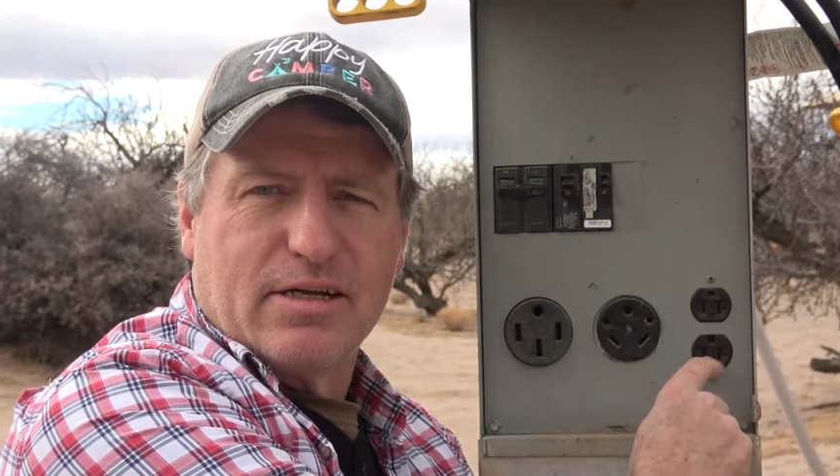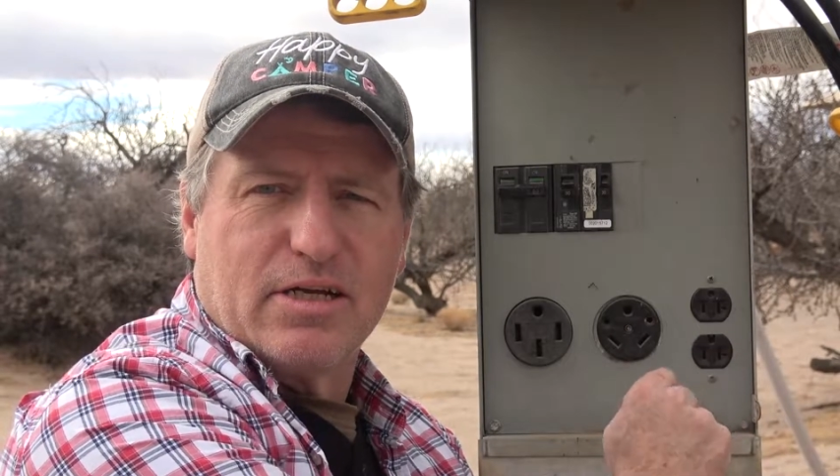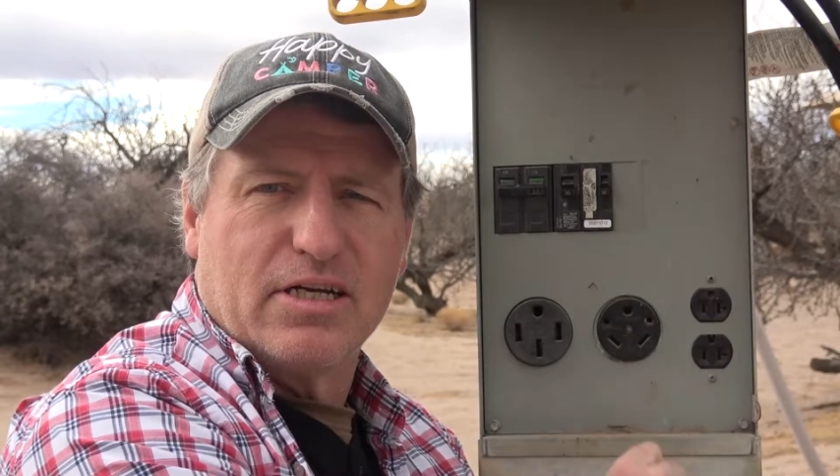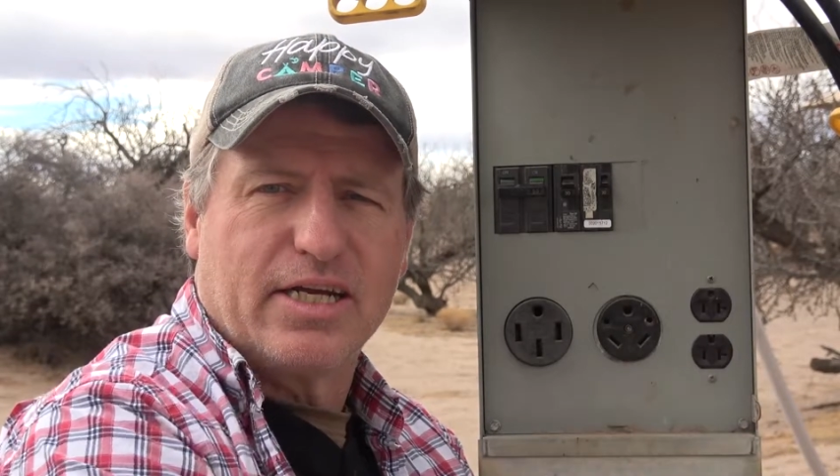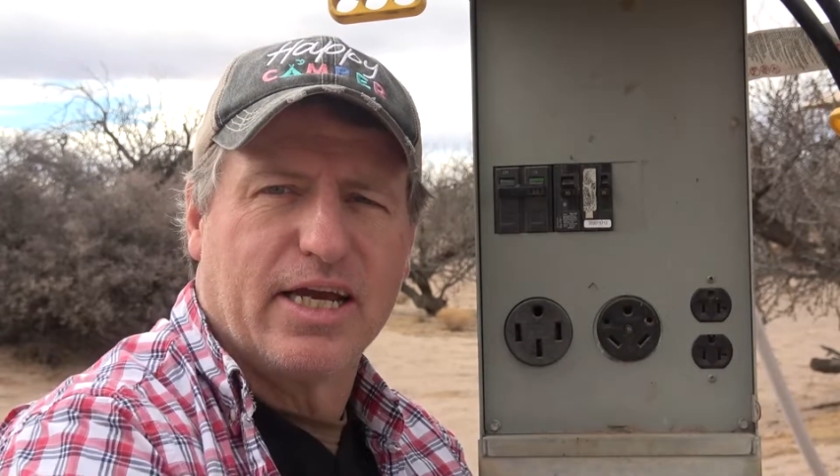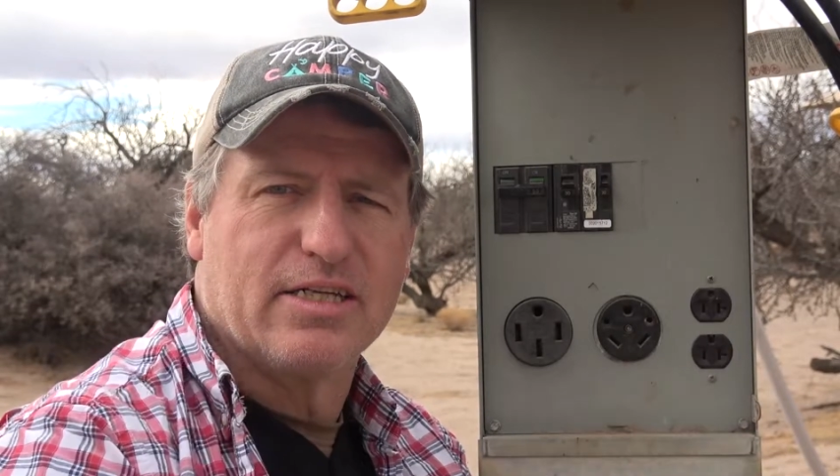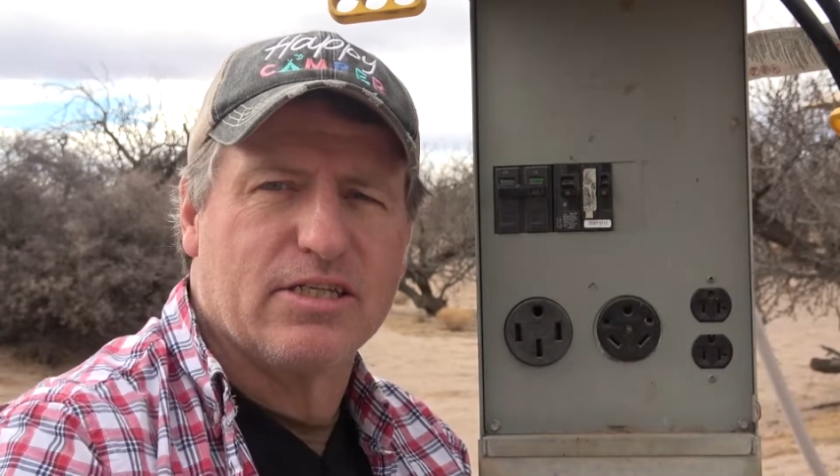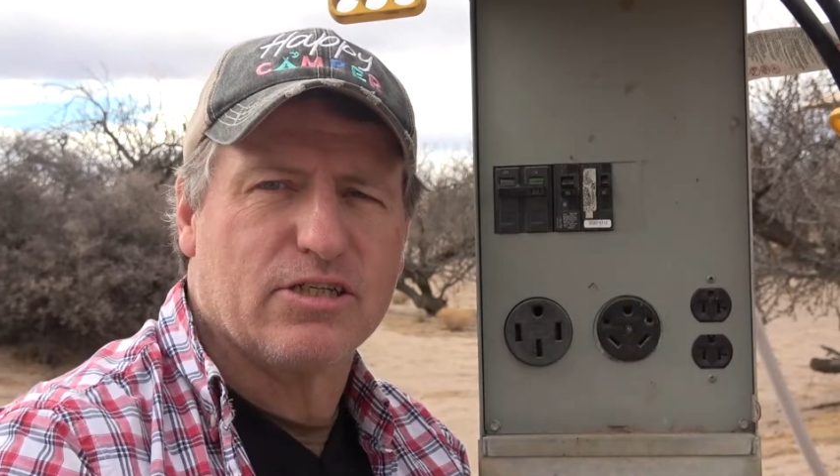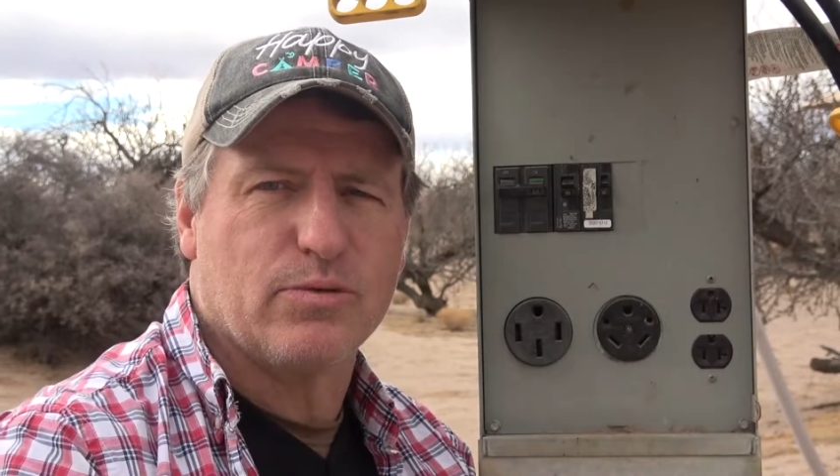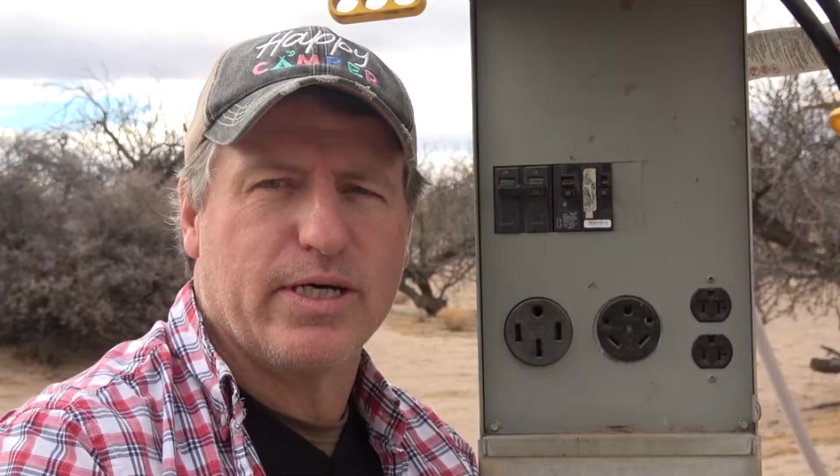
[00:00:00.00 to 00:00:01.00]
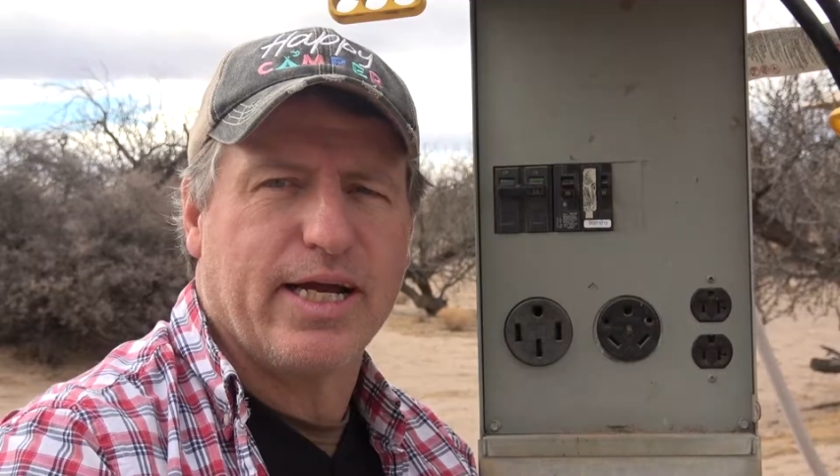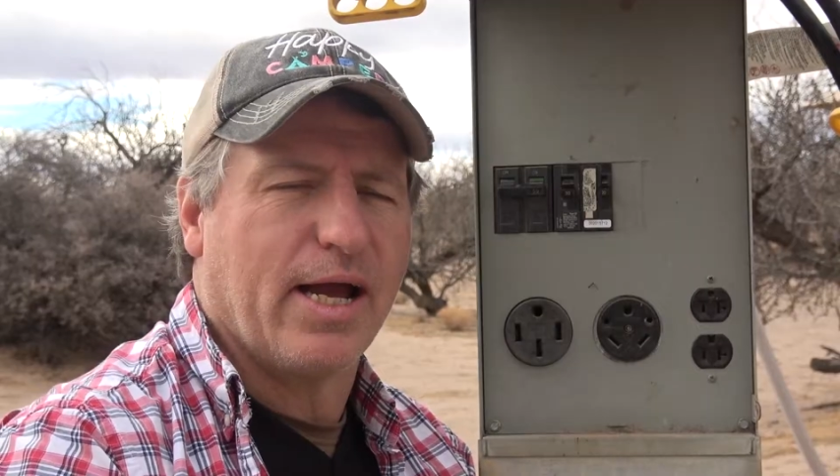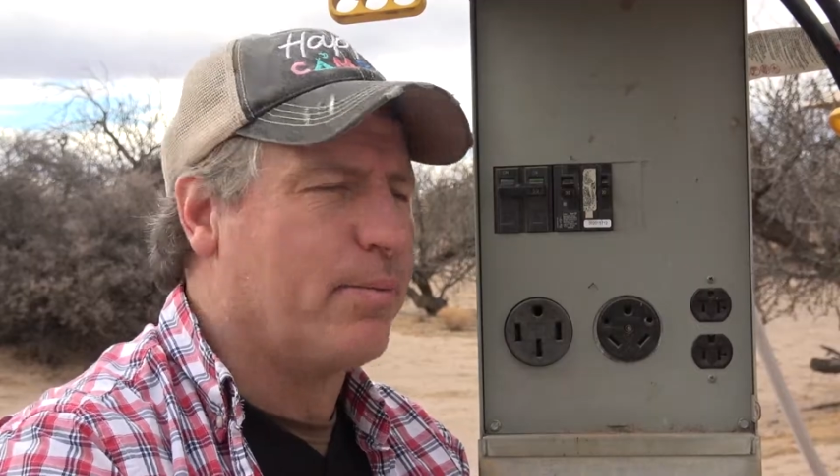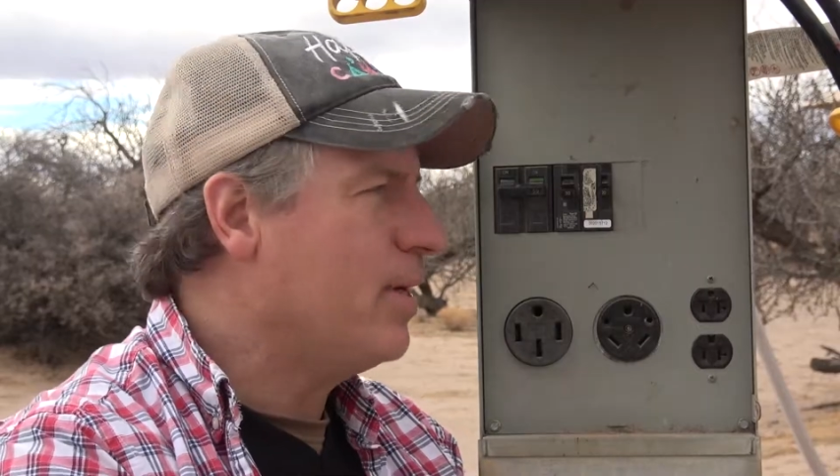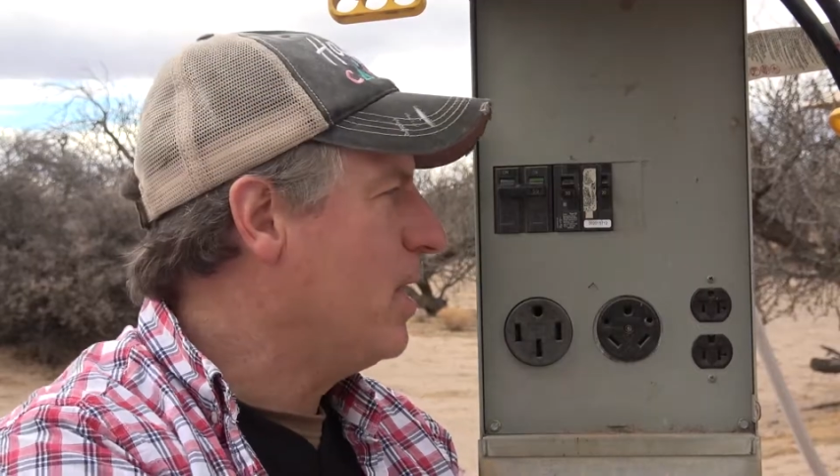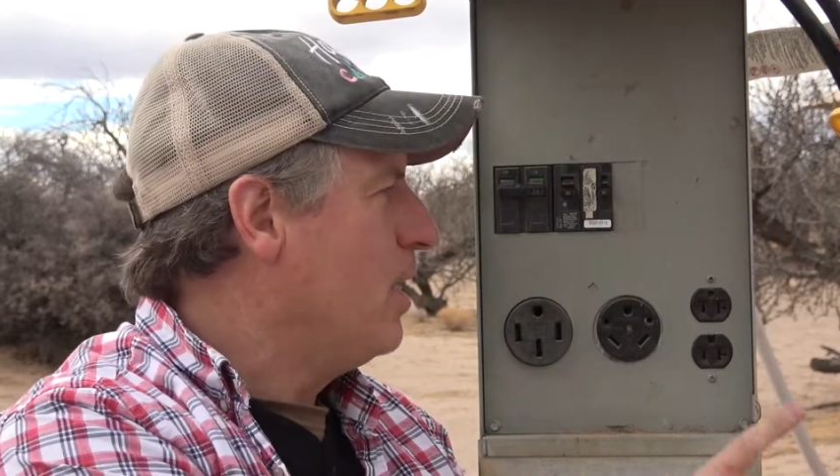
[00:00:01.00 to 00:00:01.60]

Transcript: indicates it's 20 amp.